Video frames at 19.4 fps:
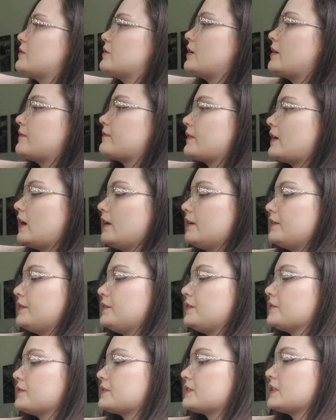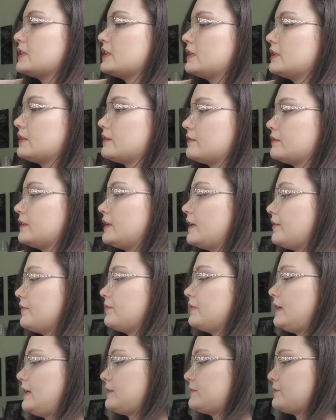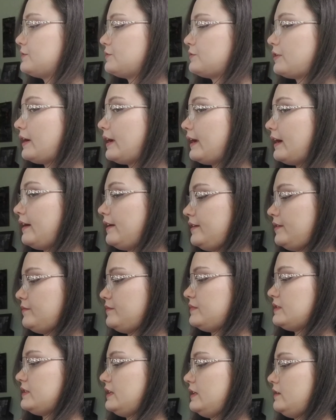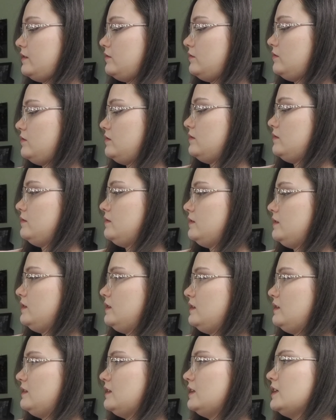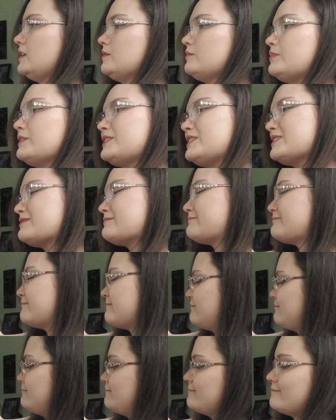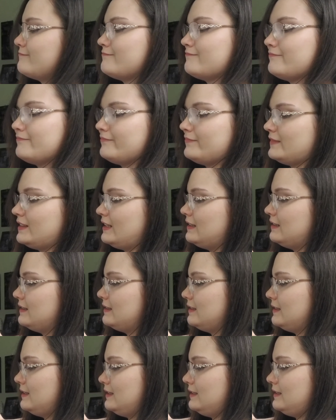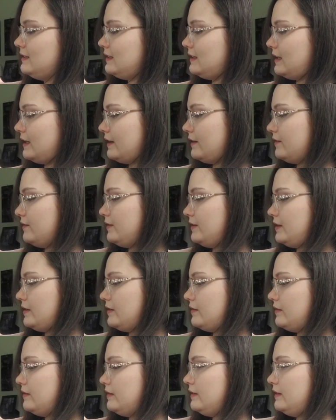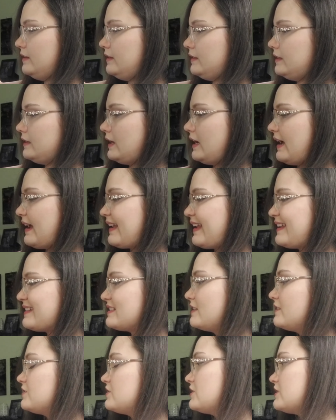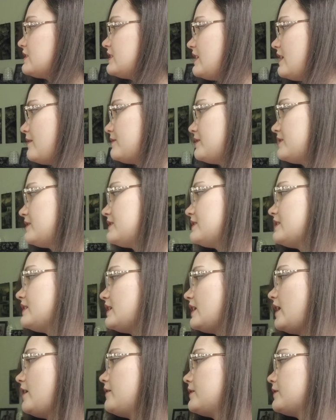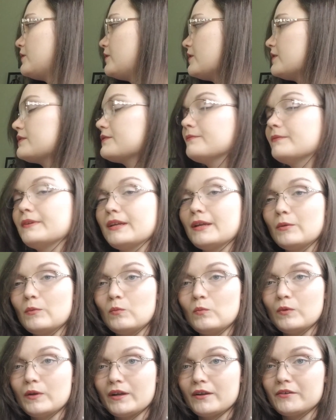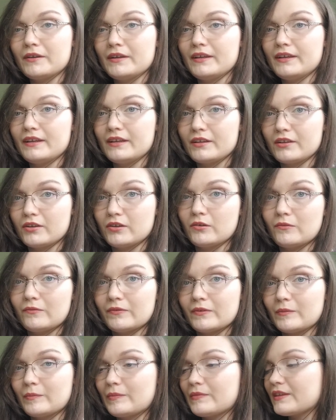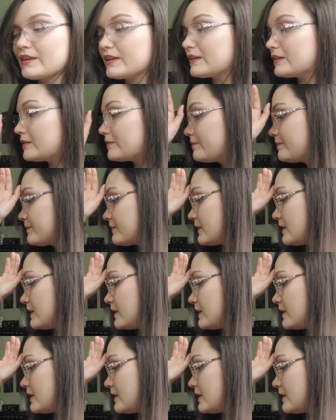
I've gotten used to laying flat to dry items now. But just, I don't know. I guess I'll just have to see how it looks when I wear it and go from there.